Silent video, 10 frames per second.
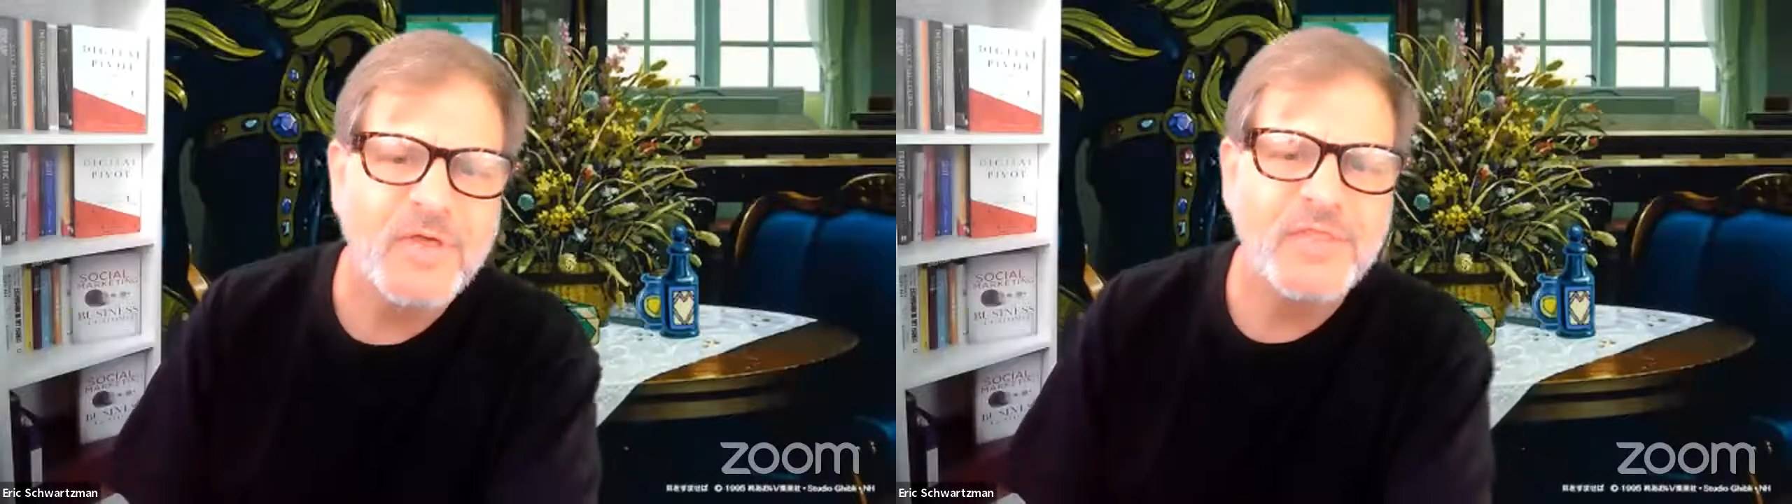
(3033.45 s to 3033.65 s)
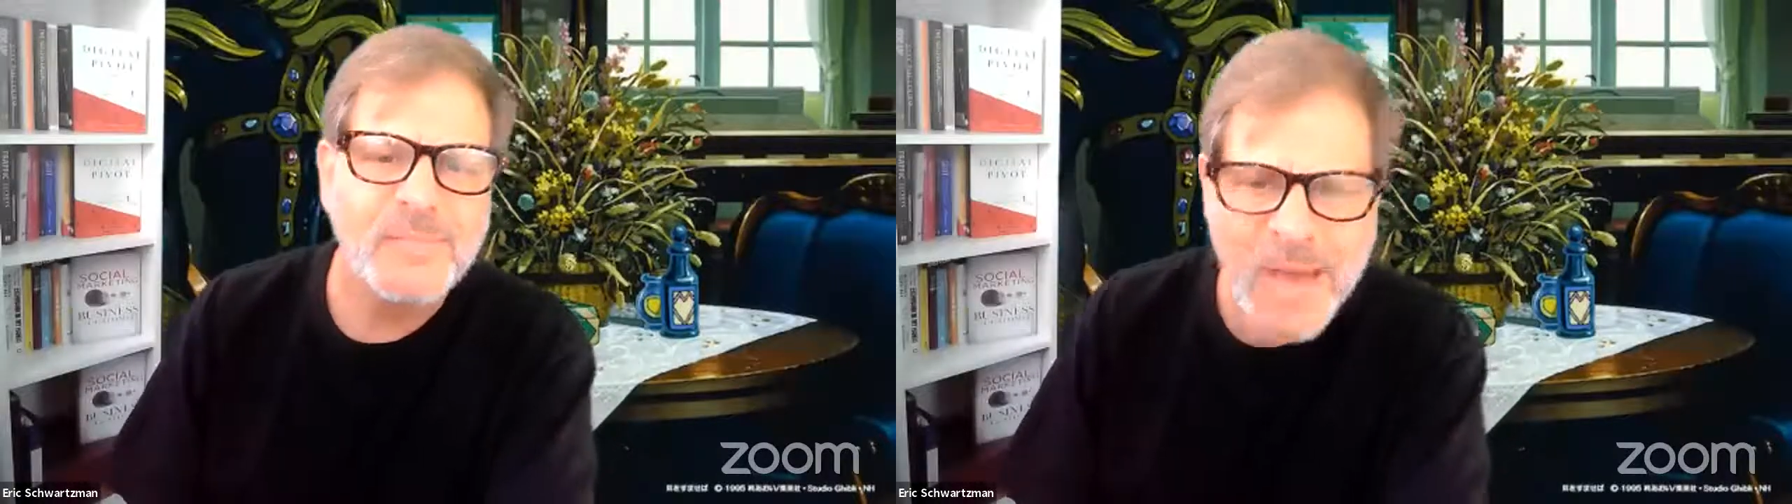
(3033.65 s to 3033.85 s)

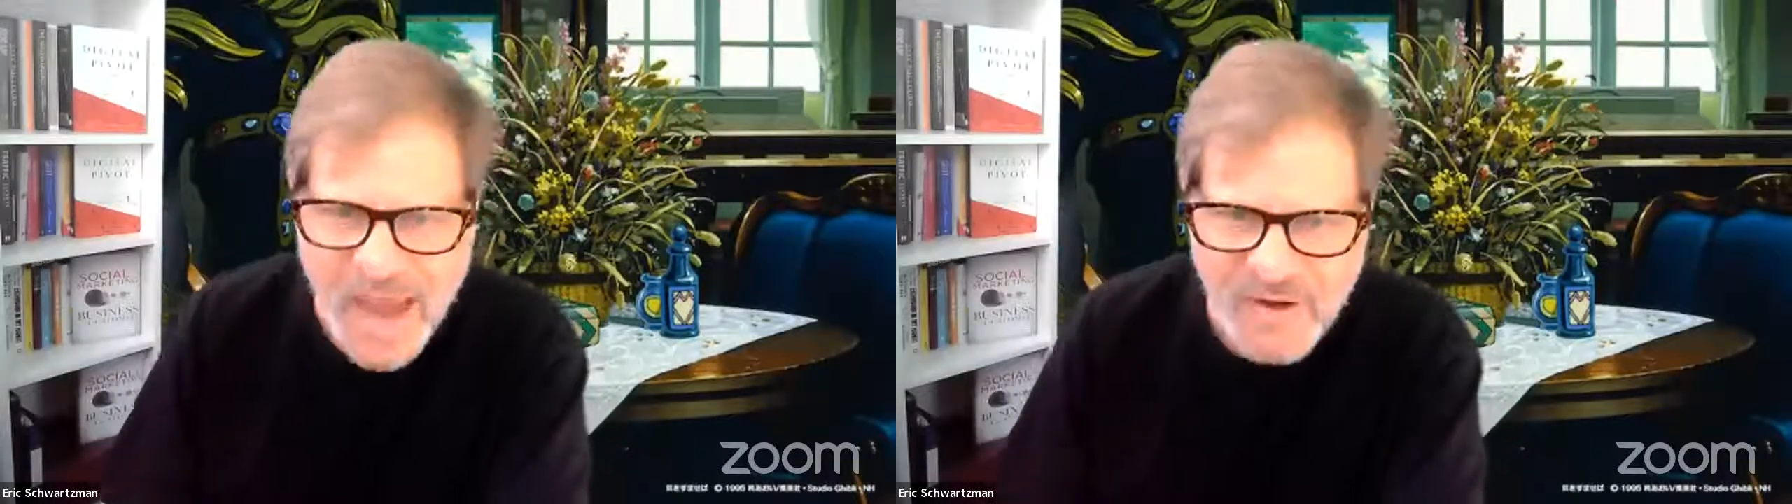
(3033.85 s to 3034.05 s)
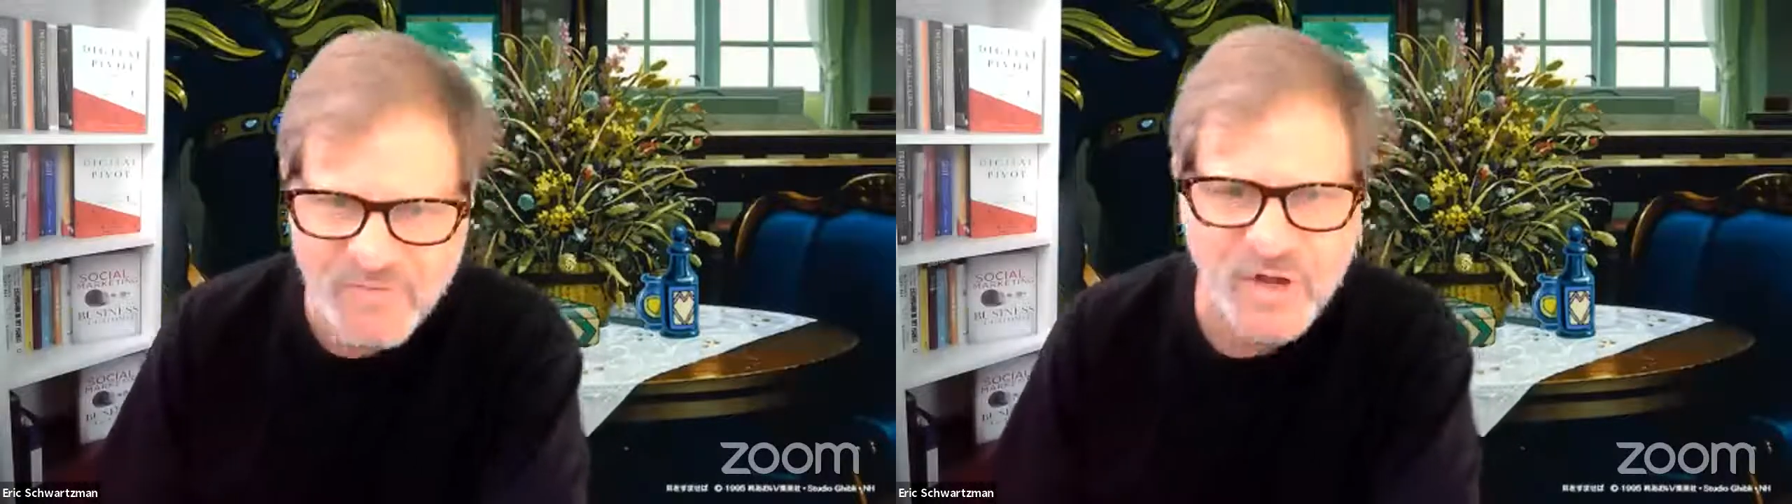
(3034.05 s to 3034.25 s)
the
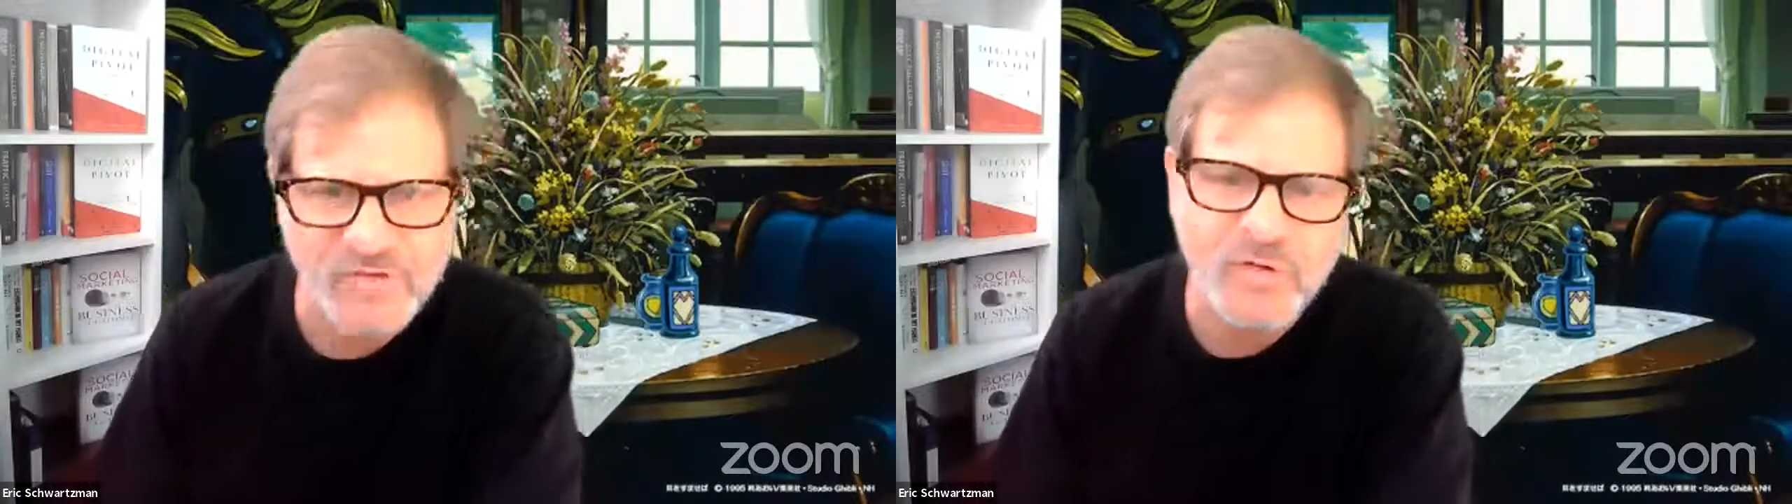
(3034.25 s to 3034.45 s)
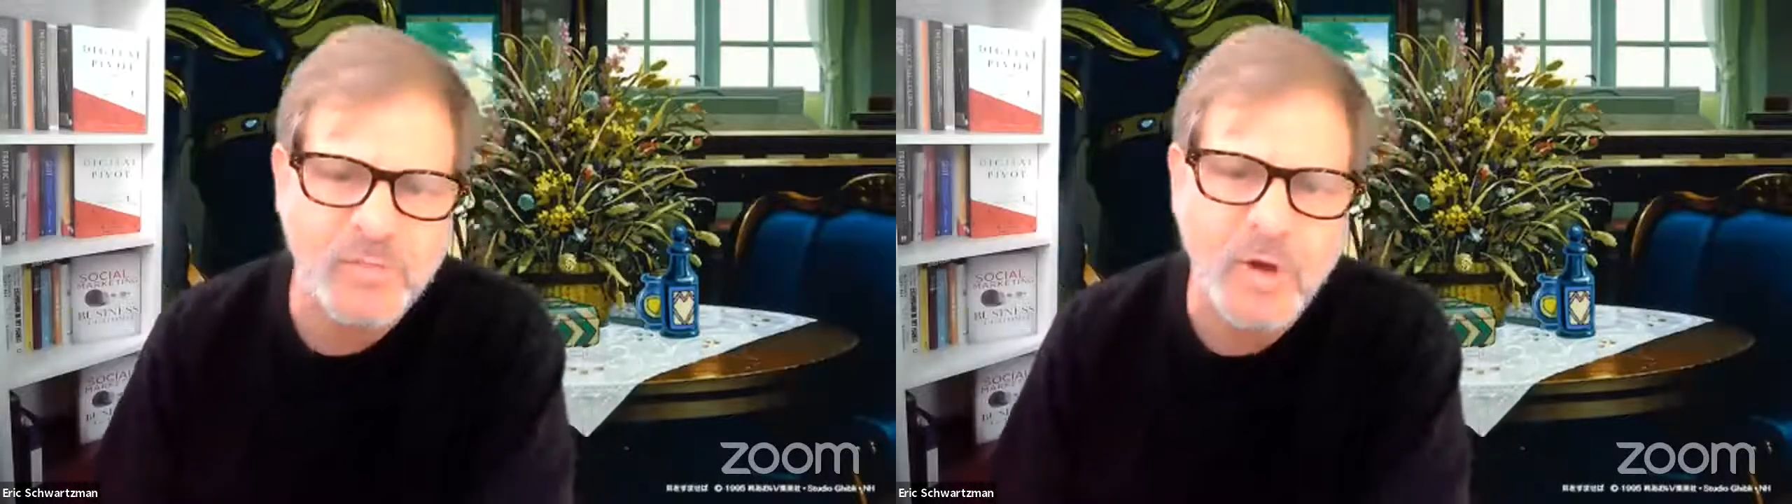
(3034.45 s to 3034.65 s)
Mavericks
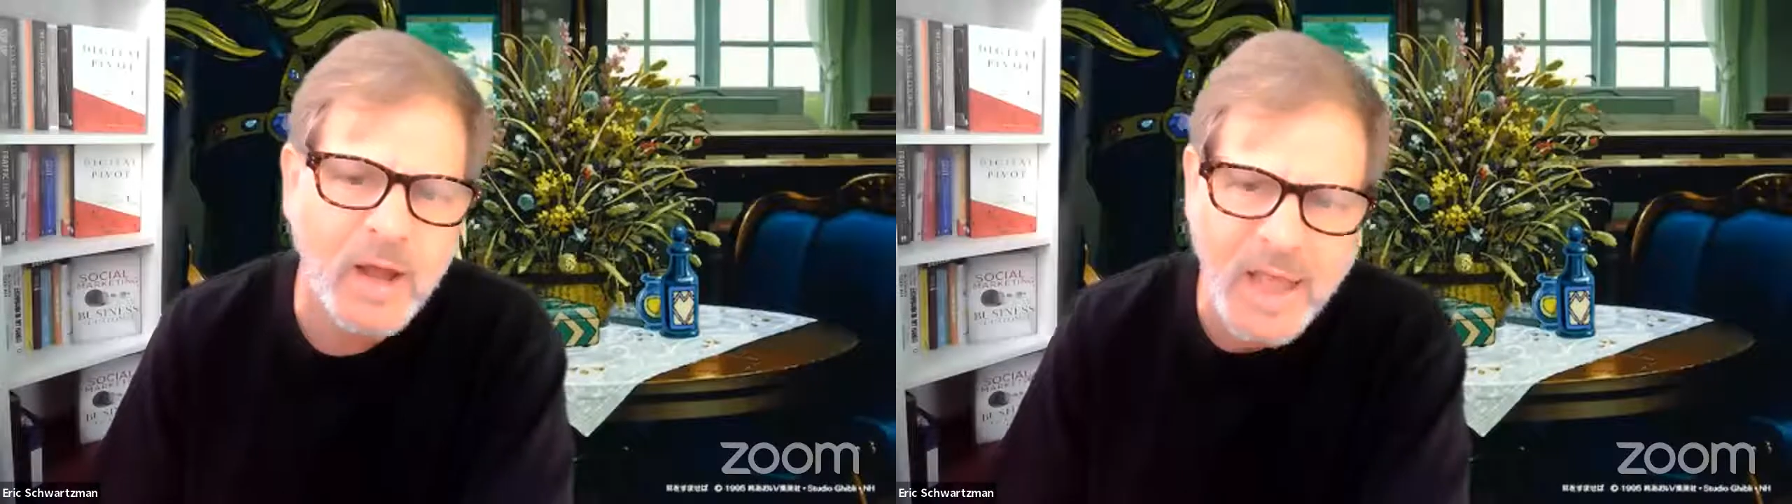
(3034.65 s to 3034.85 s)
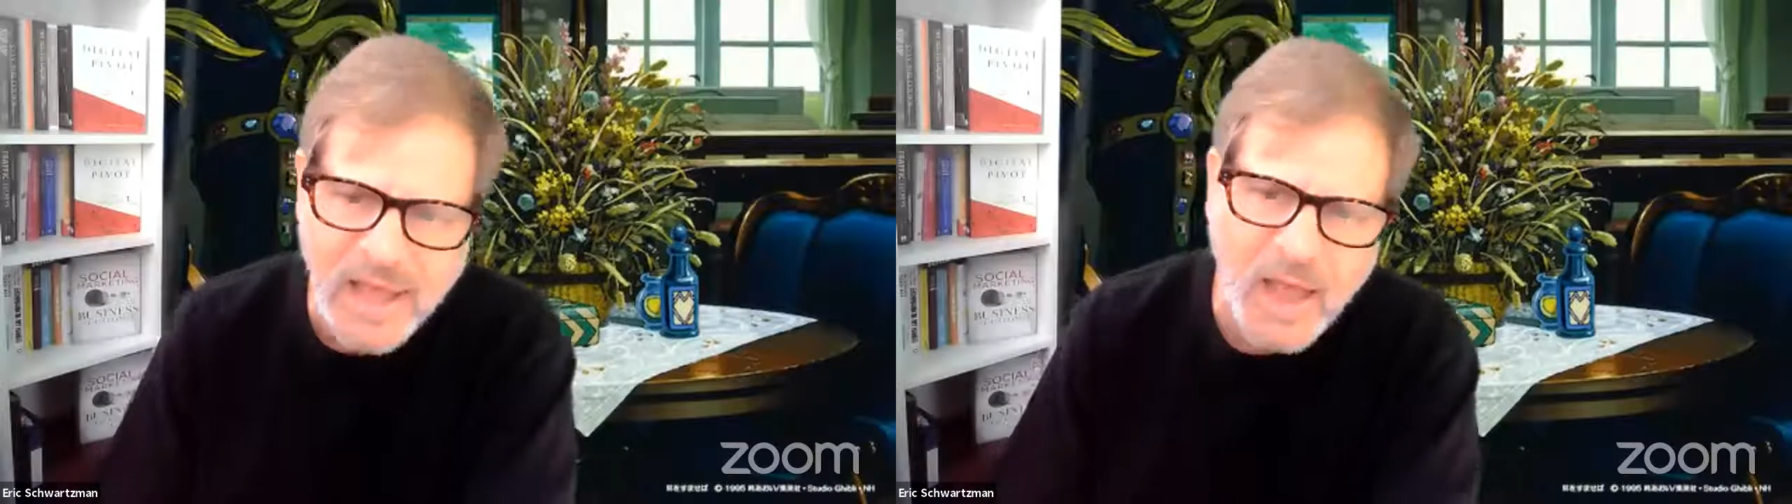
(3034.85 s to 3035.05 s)
who
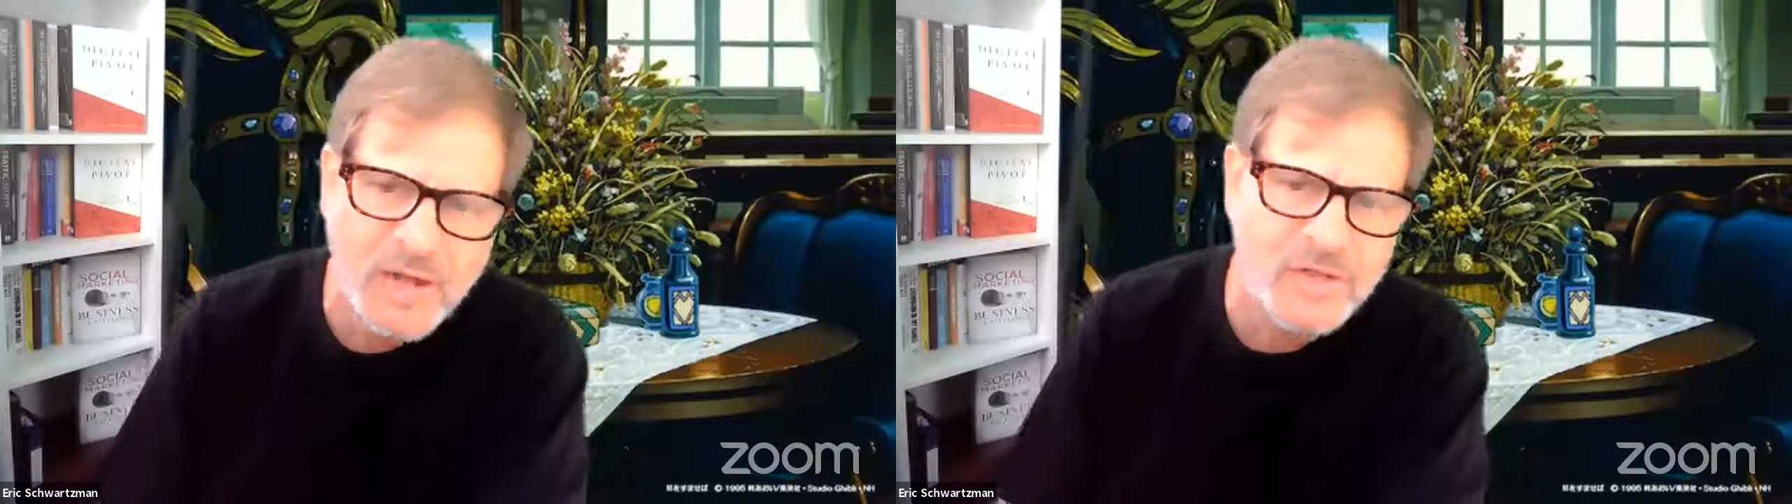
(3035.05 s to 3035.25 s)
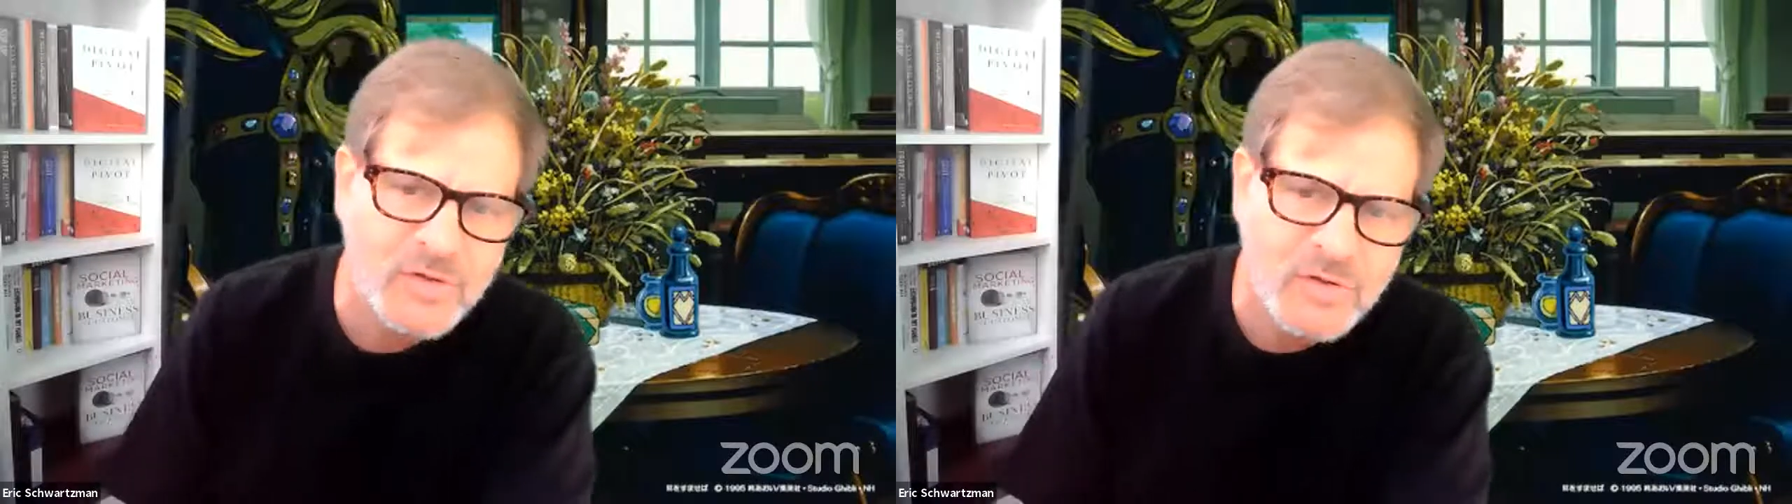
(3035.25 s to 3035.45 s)
brought AI
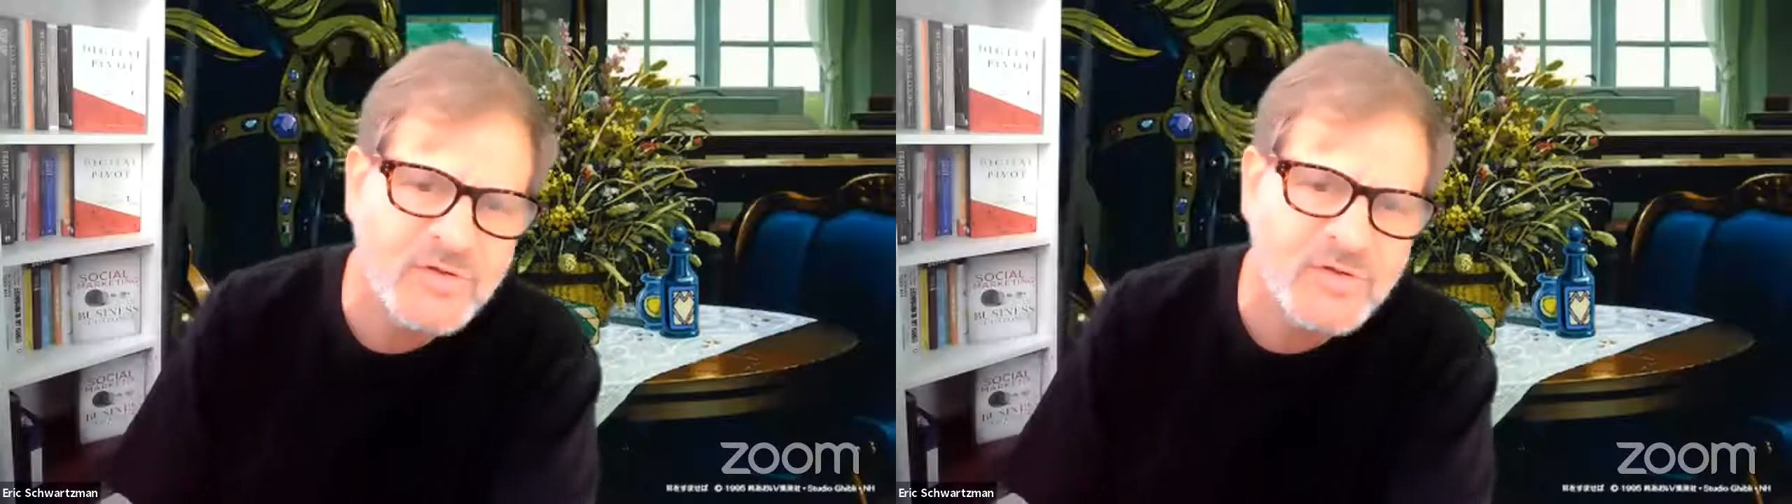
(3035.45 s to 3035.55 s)
to Google,